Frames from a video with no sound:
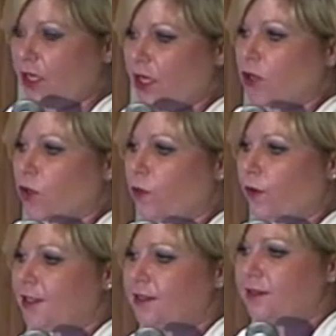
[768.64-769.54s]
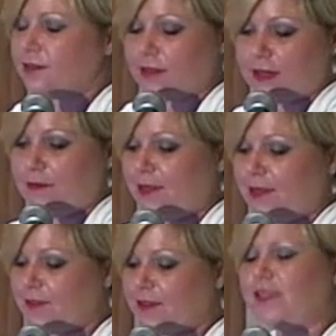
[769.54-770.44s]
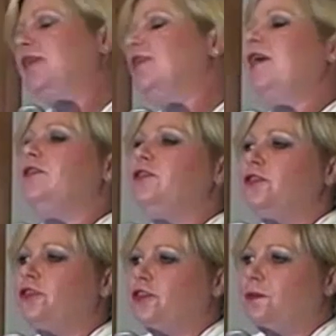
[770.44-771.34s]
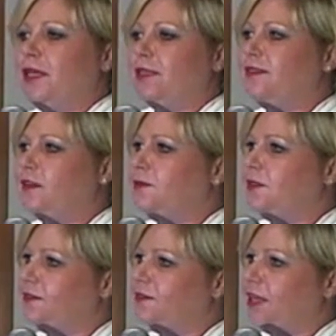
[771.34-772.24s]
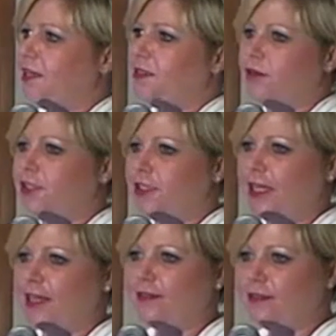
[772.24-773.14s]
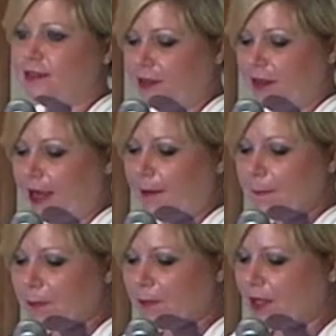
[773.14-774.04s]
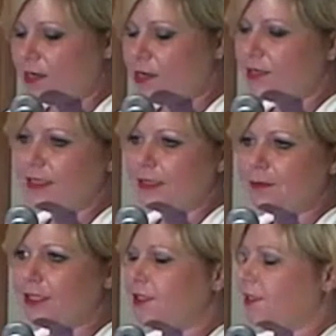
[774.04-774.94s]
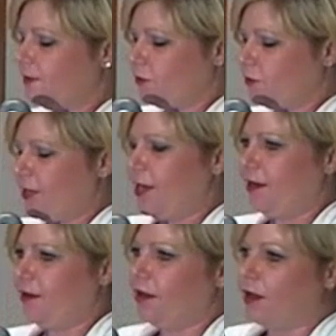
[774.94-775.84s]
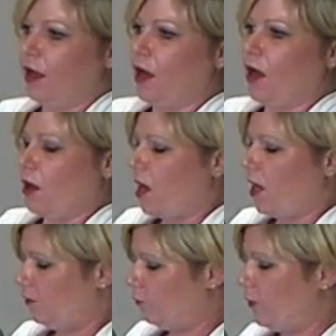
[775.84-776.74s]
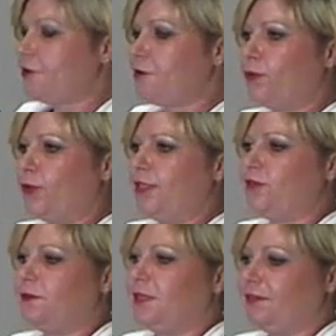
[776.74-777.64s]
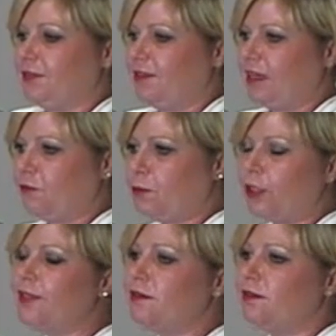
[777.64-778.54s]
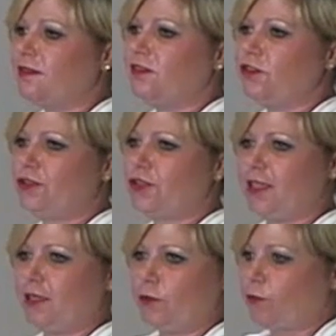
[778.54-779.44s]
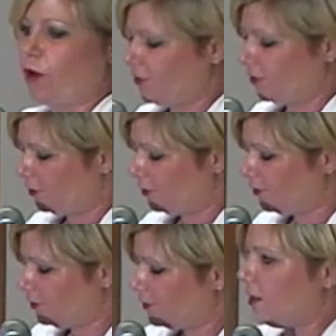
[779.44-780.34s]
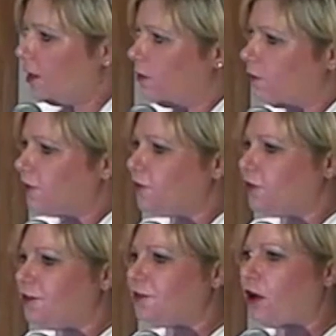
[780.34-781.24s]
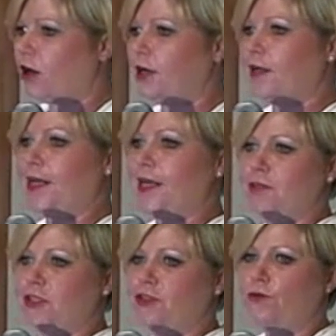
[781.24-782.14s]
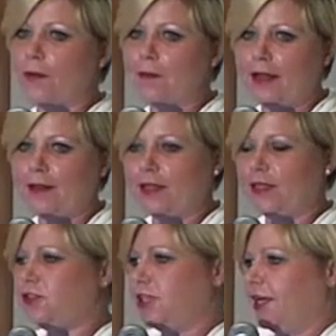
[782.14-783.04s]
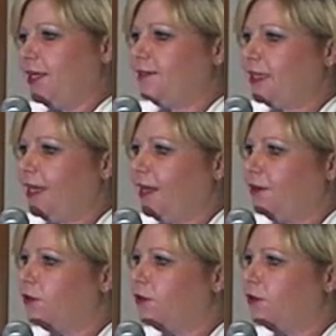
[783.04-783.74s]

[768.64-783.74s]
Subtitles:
Queries, that basically allows you to just pick a subset of data and run your analysis on that. And sampling is creating random points from a given set of points, and this is usually done with rosters. Rosters are an image format that GIS can handle.